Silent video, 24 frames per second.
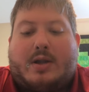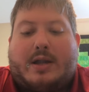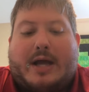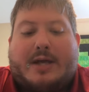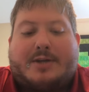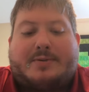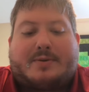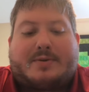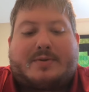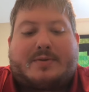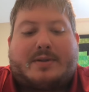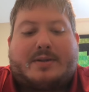
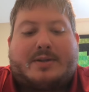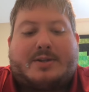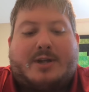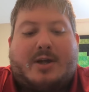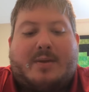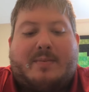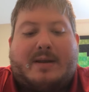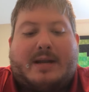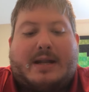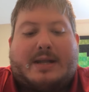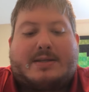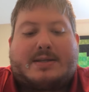Lazarus from the
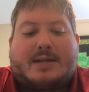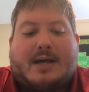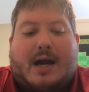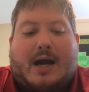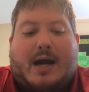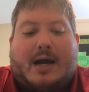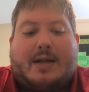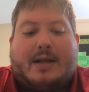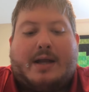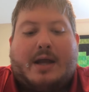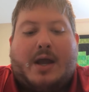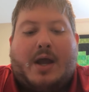tomb, and as
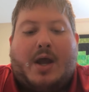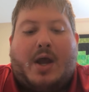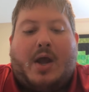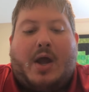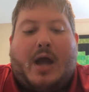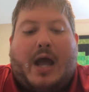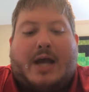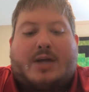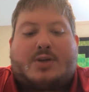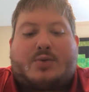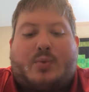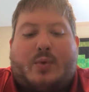God
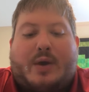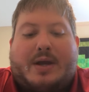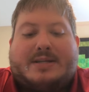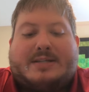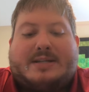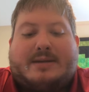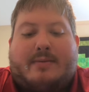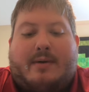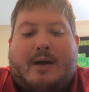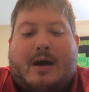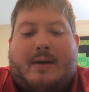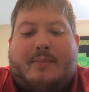has
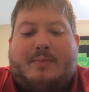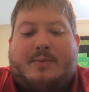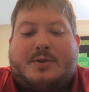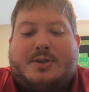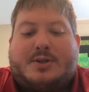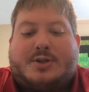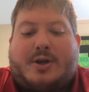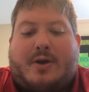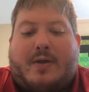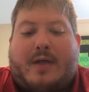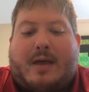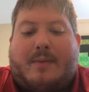raised him up,
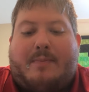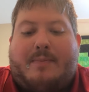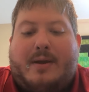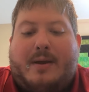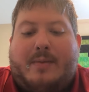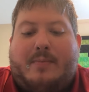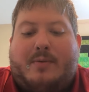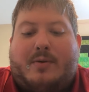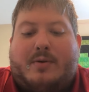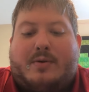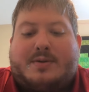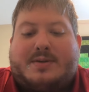to show thy
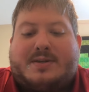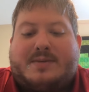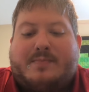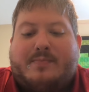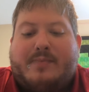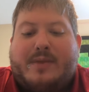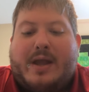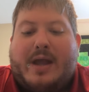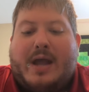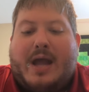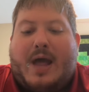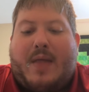peoples
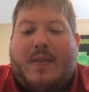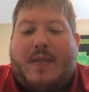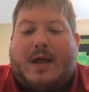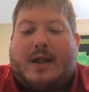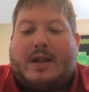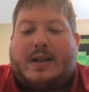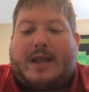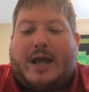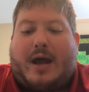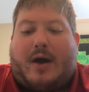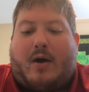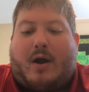
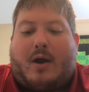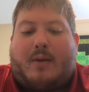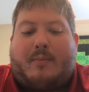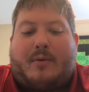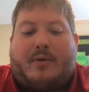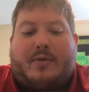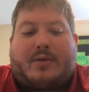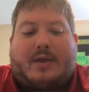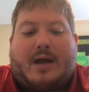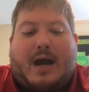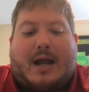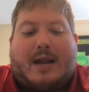that thou art
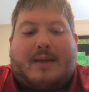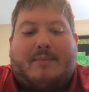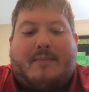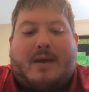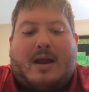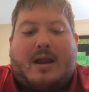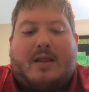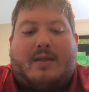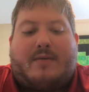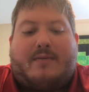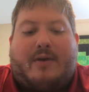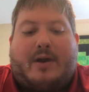both God and
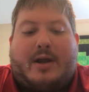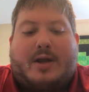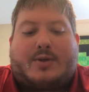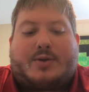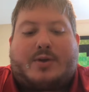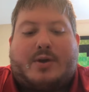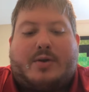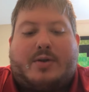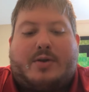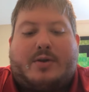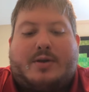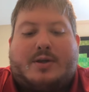man in the very
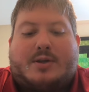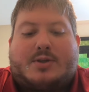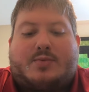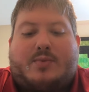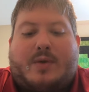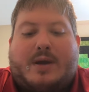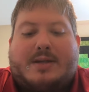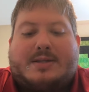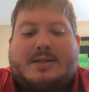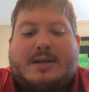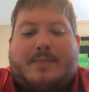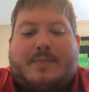truth, who dost
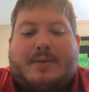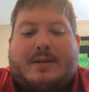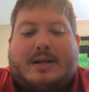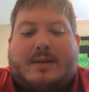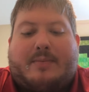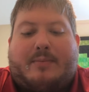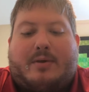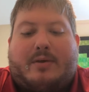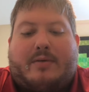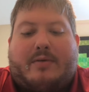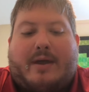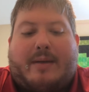raise up the
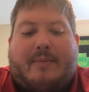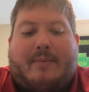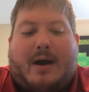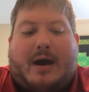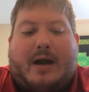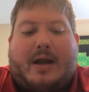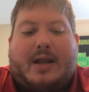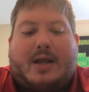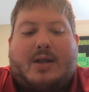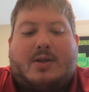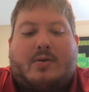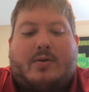temple of thy
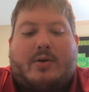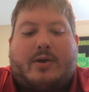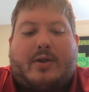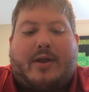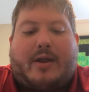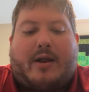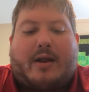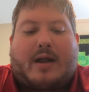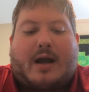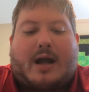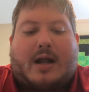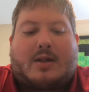body. Glory to
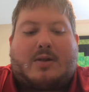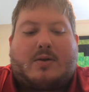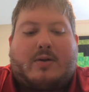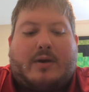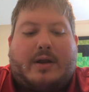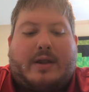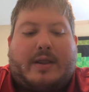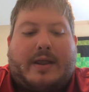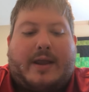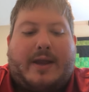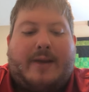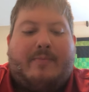thee, our God,
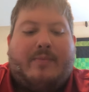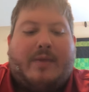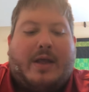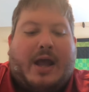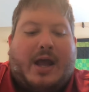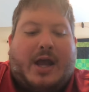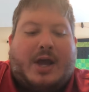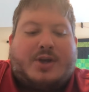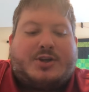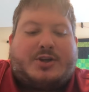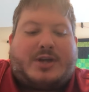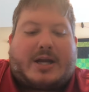glory to thee.
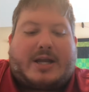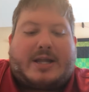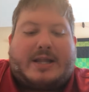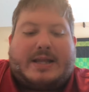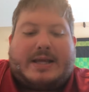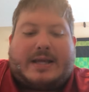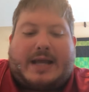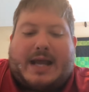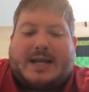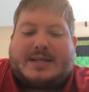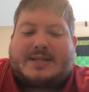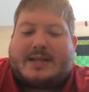Shaking
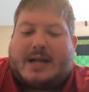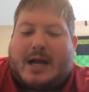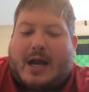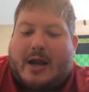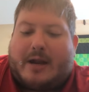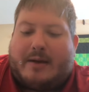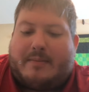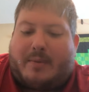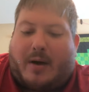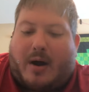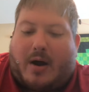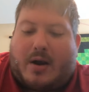the gates and
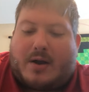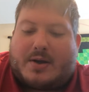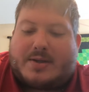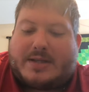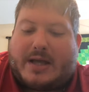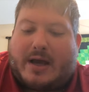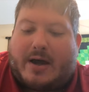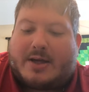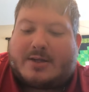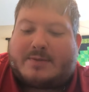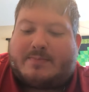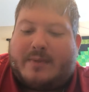iron bars,
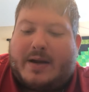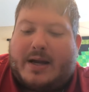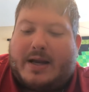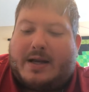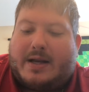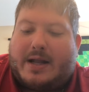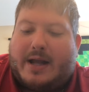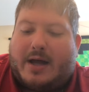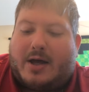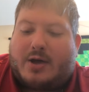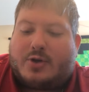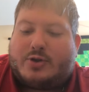thou hast made
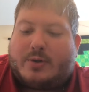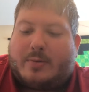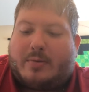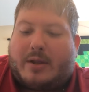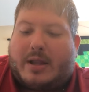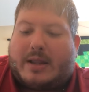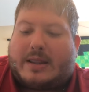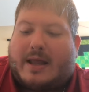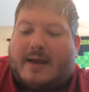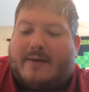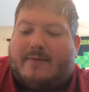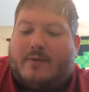hell
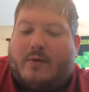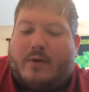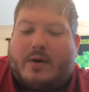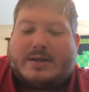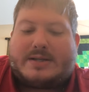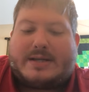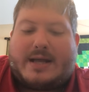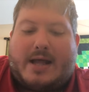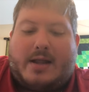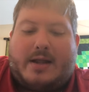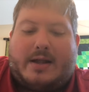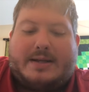tremble at thy
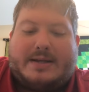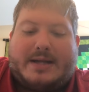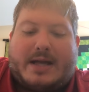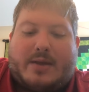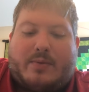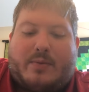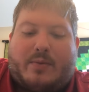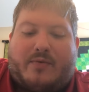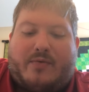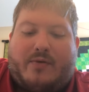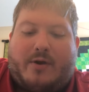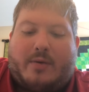voice. Hell and
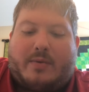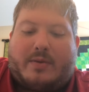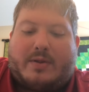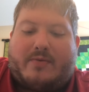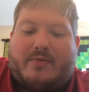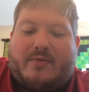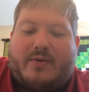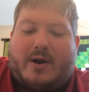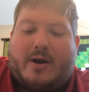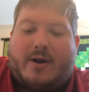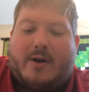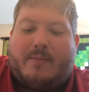death were filled with
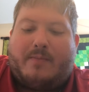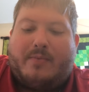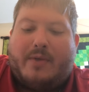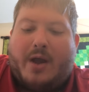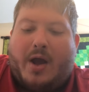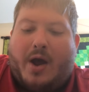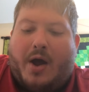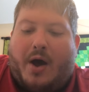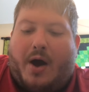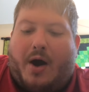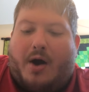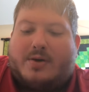the fear
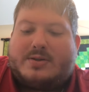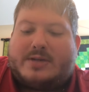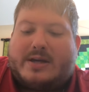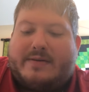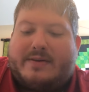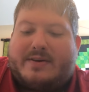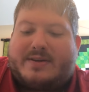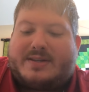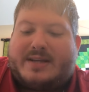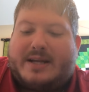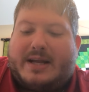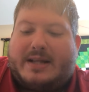O
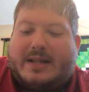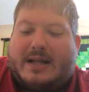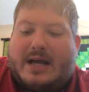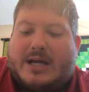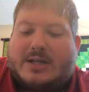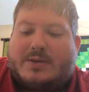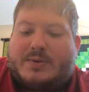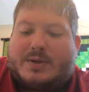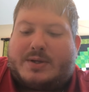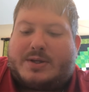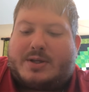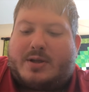Savior, sing
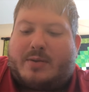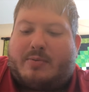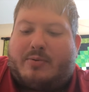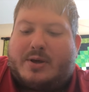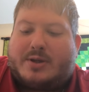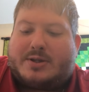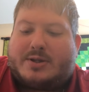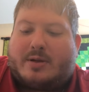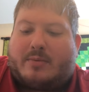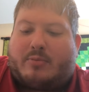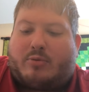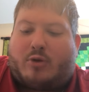Lazarus, the
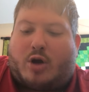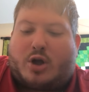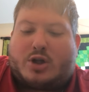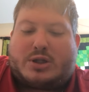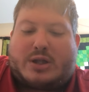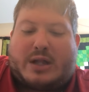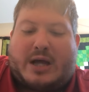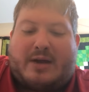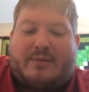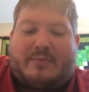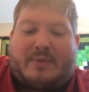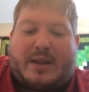prisoner, brought to
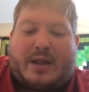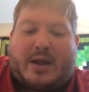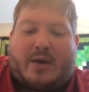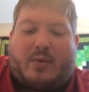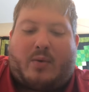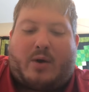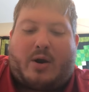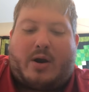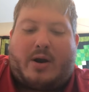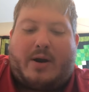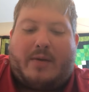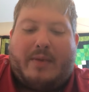life by thy
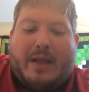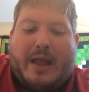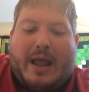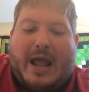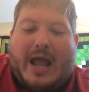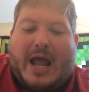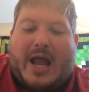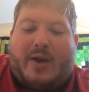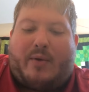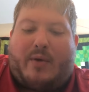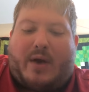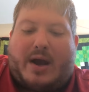word
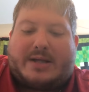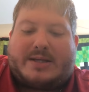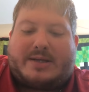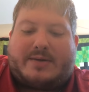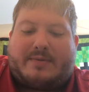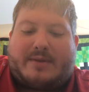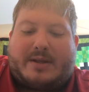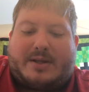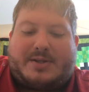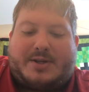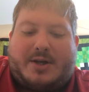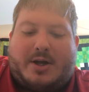and rising
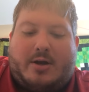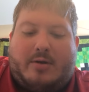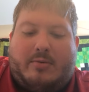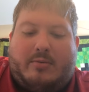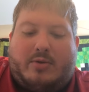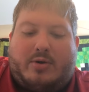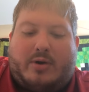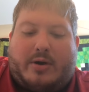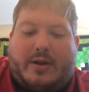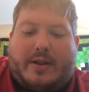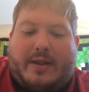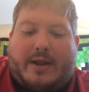from the tomb.
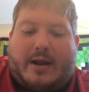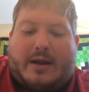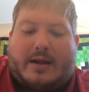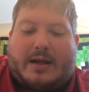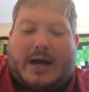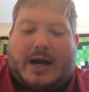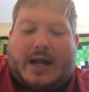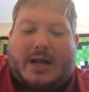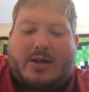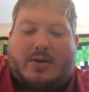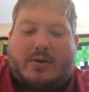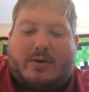Glory to thee, our
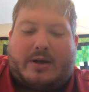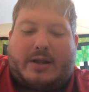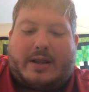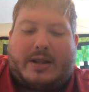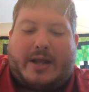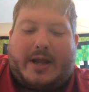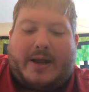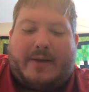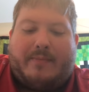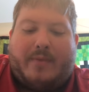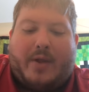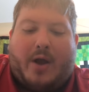God, glory to
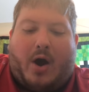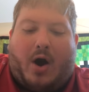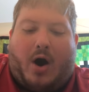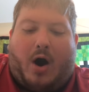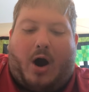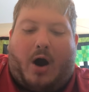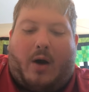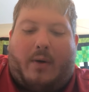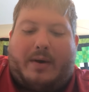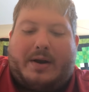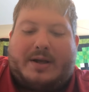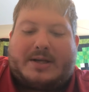thee.
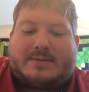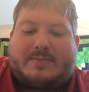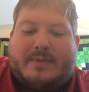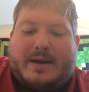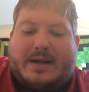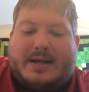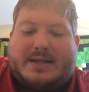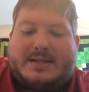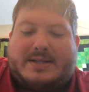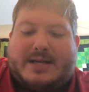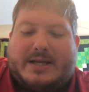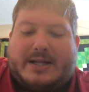All were
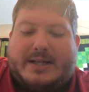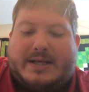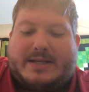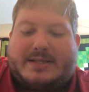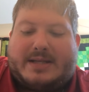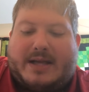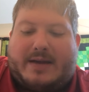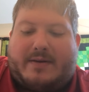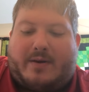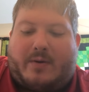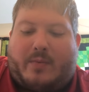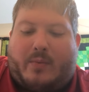dismayed to see thee,
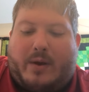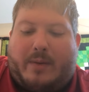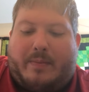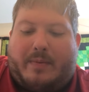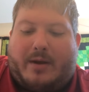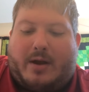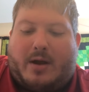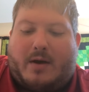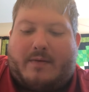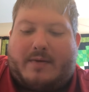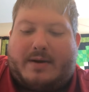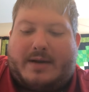Savior,
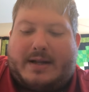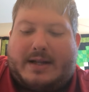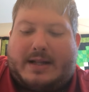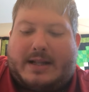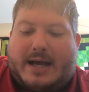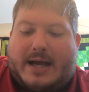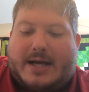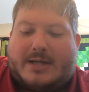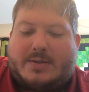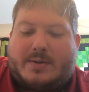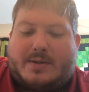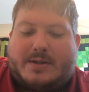weeping over dead
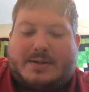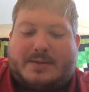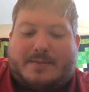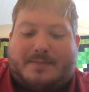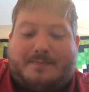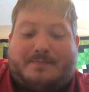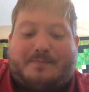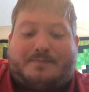Lazarus.